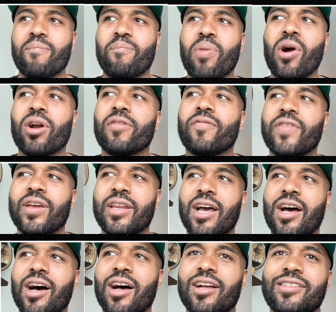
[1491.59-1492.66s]
part of it
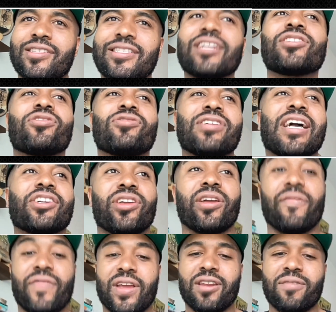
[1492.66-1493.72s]
centers actually a
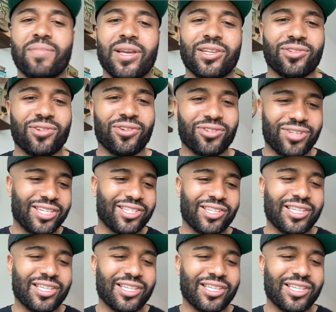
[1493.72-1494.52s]
Vietnamese girl, so that's just